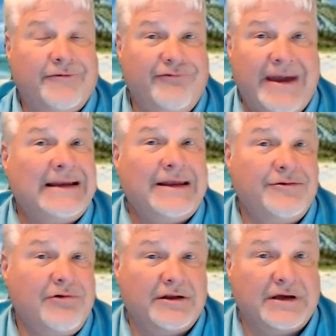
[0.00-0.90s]
frankly
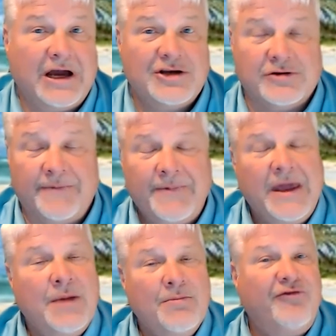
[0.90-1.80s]
throughout the country.
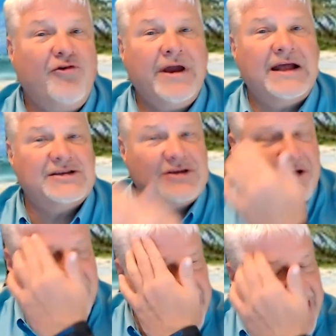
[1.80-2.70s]
Before I get
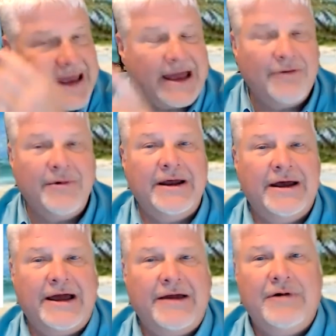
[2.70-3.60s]
started, hey, I
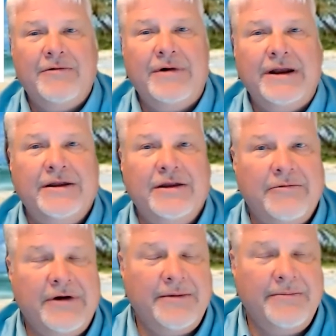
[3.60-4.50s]

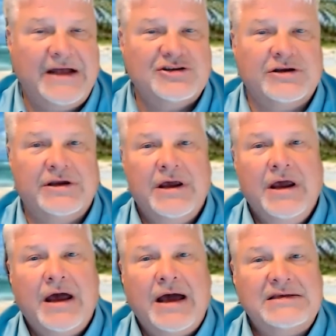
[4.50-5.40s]
wanna mention
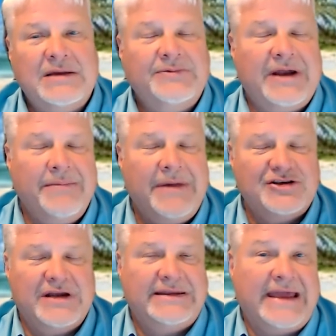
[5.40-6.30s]
something I
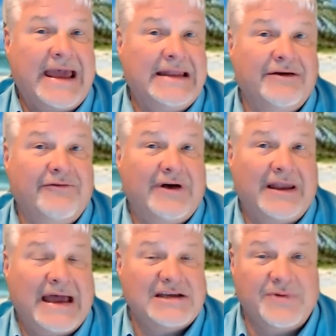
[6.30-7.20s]
mentioned at the end of
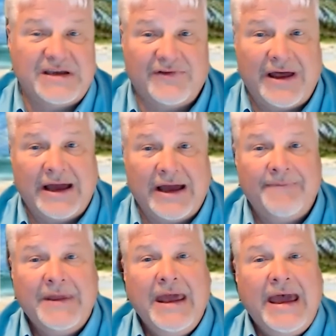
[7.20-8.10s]
last week's vlog.
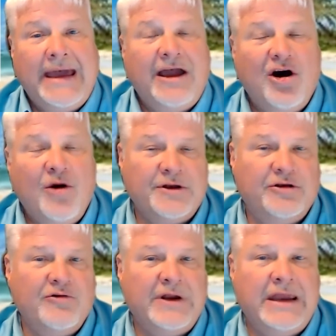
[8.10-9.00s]
Hey, I hope you're
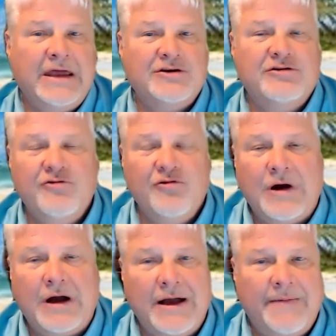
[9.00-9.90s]
tuning in
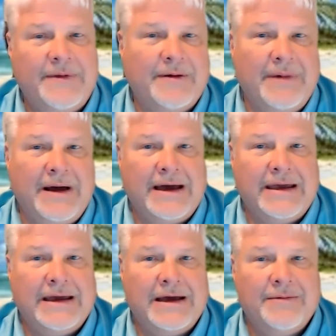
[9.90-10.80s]
to
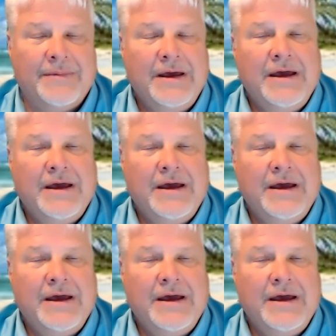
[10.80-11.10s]
my